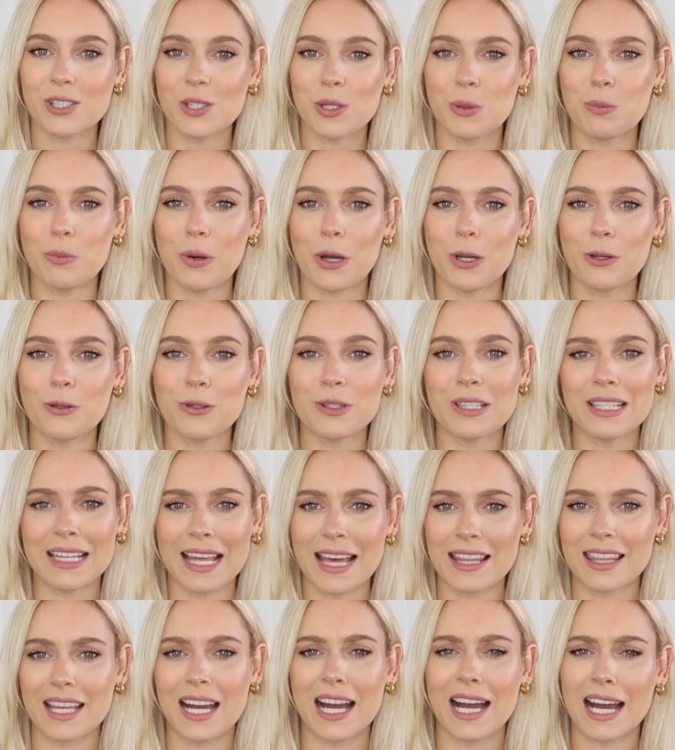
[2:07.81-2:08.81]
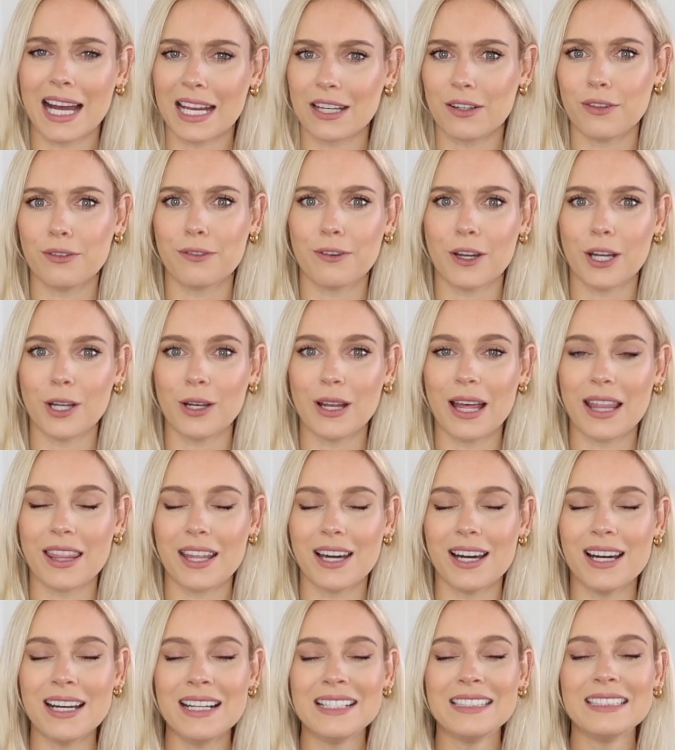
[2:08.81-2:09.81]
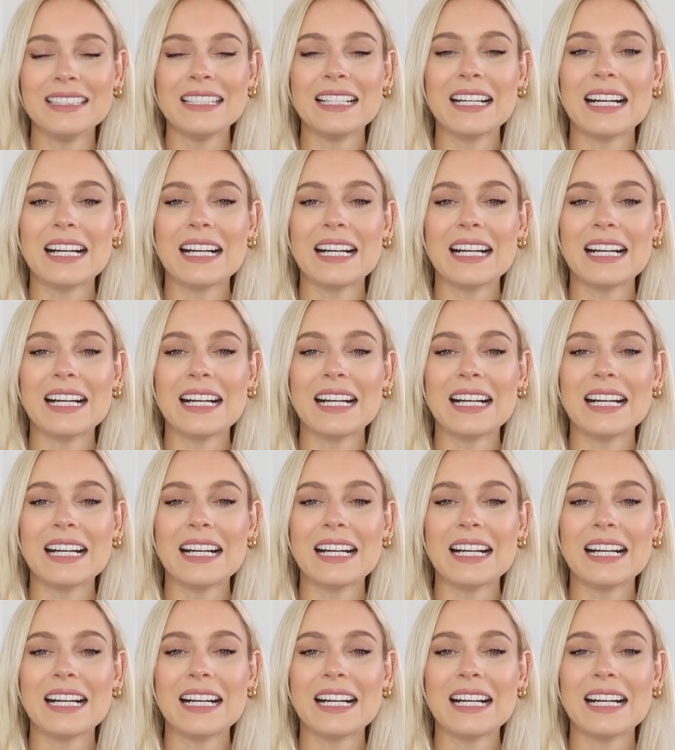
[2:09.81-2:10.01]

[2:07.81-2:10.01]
to both leather and faux leather.